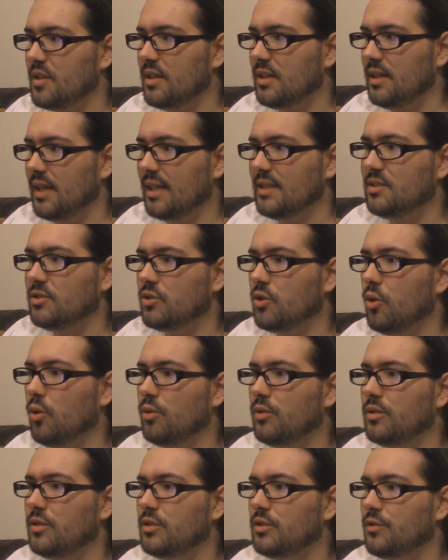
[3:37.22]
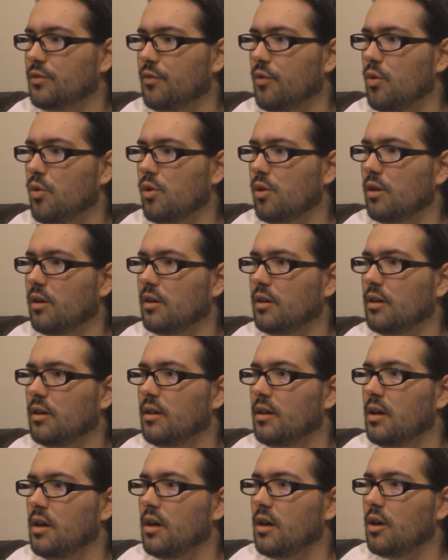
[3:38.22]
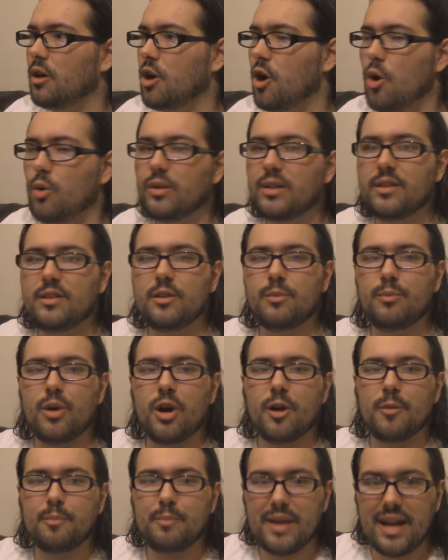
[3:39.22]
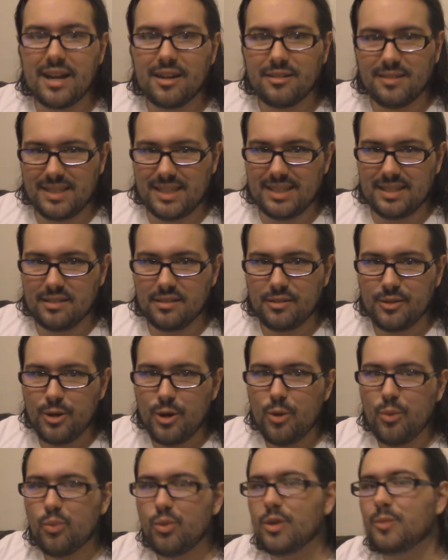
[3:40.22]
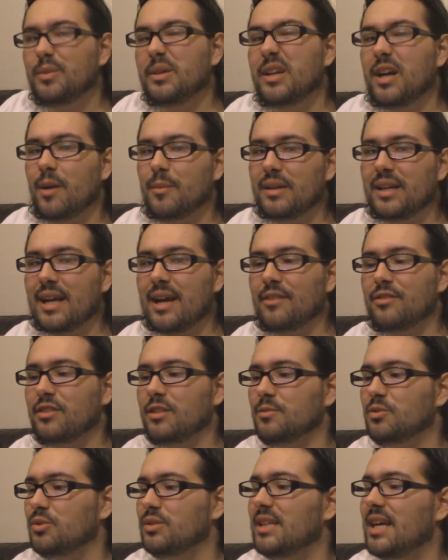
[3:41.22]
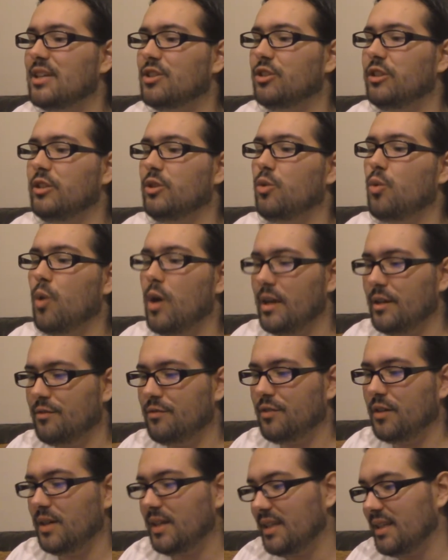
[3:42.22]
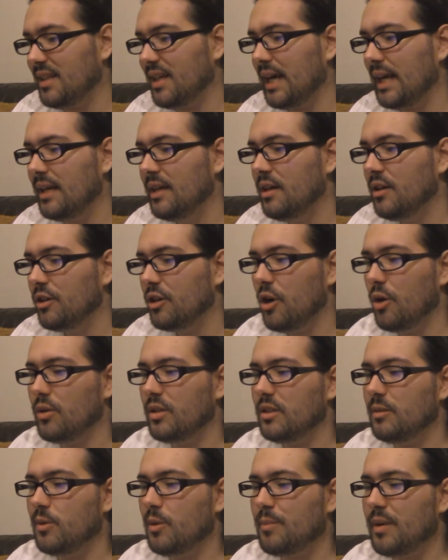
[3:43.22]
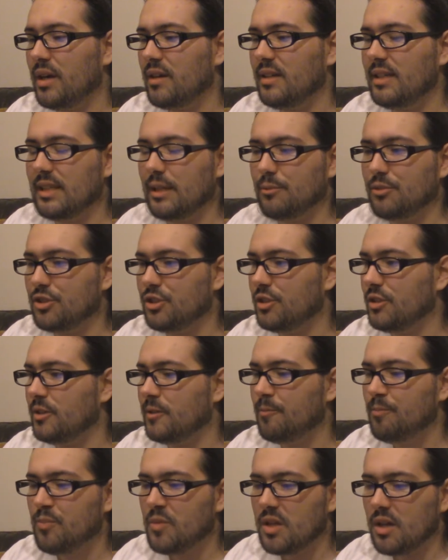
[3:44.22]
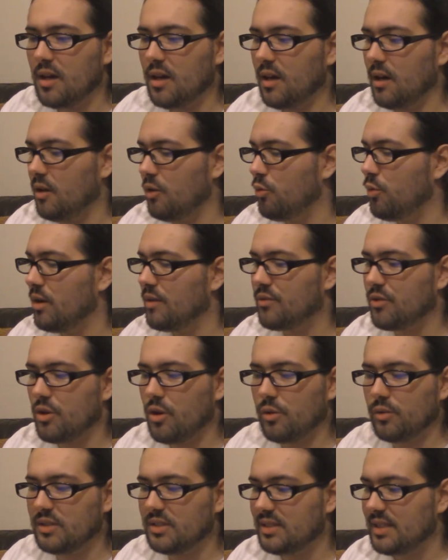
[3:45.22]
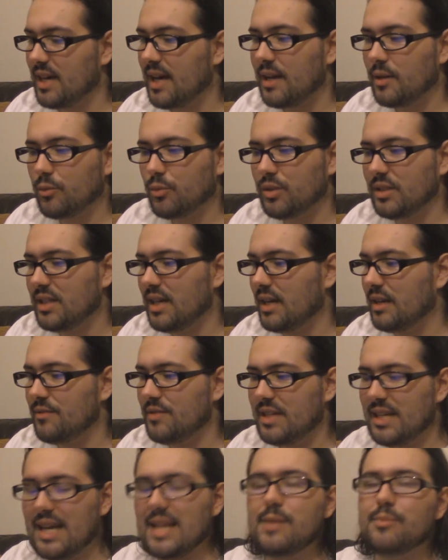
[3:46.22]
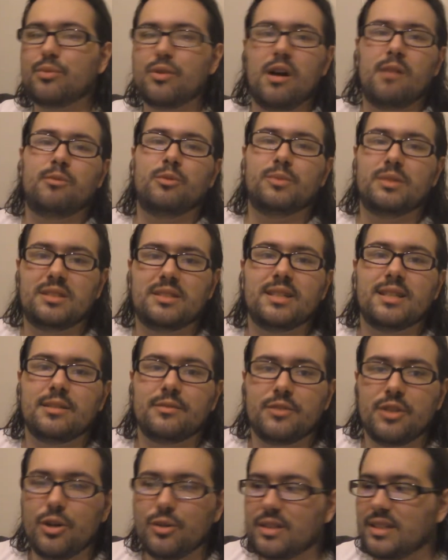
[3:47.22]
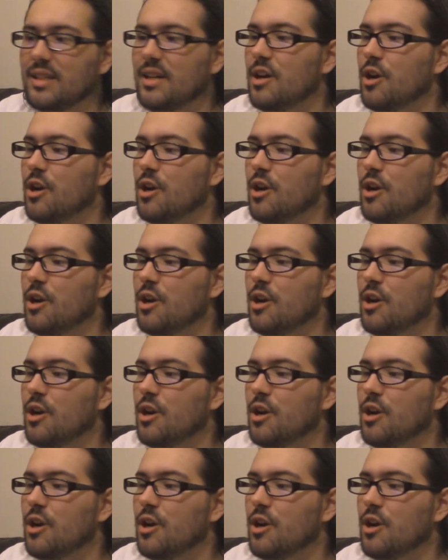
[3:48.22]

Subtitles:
license holders for Conan the Barbarian would be coming after them. So it's actually quite funny that Conan the Barbarian, I'm sure whoever owns that would not have had any problem with Detective Conan.